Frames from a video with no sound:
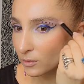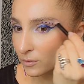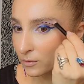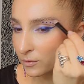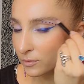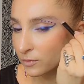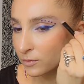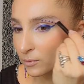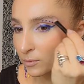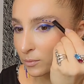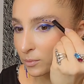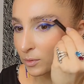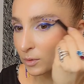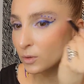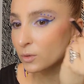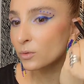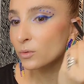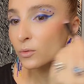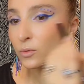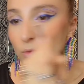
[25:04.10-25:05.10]
of
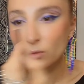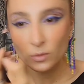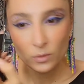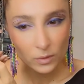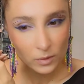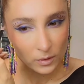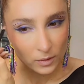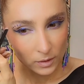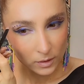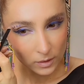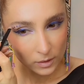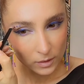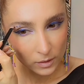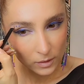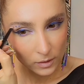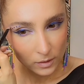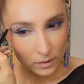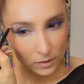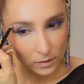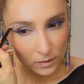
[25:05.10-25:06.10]
blue.
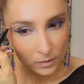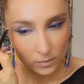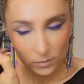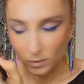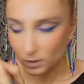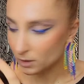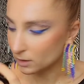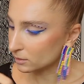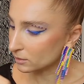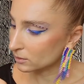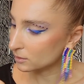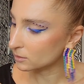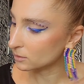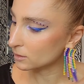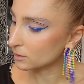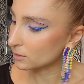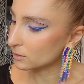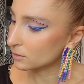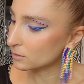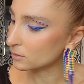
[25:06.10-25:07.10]
What else it
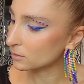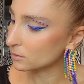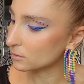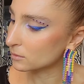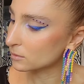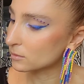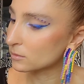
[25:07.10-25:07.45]
says?